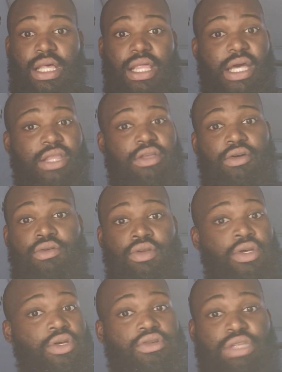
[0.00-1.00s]
Like you
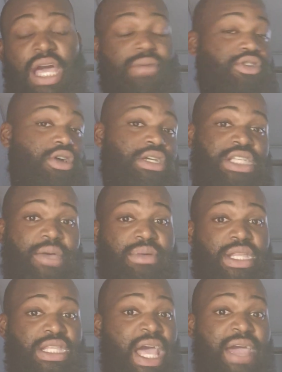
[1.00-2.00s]
damn sure ain't
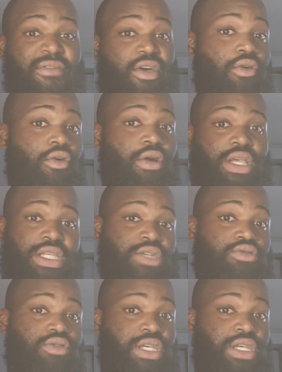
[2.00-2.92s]
stepping to David or shoot,